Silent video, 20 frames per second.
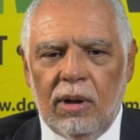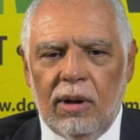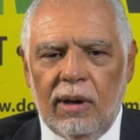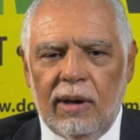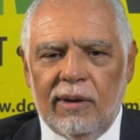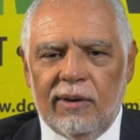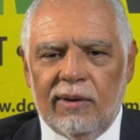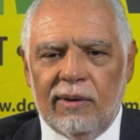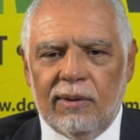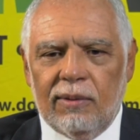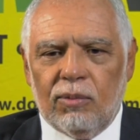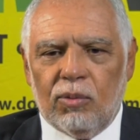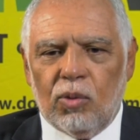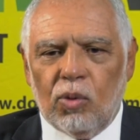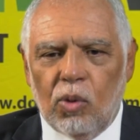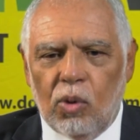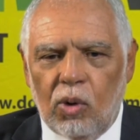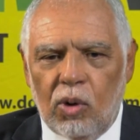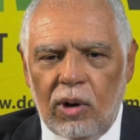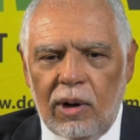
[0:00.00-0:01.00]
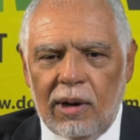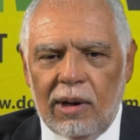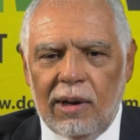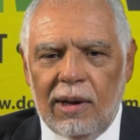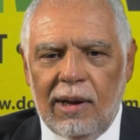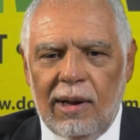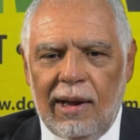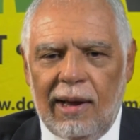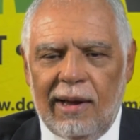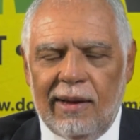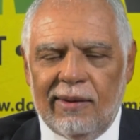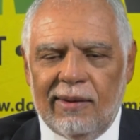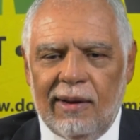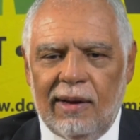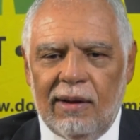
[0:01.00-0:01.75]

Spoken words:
its role as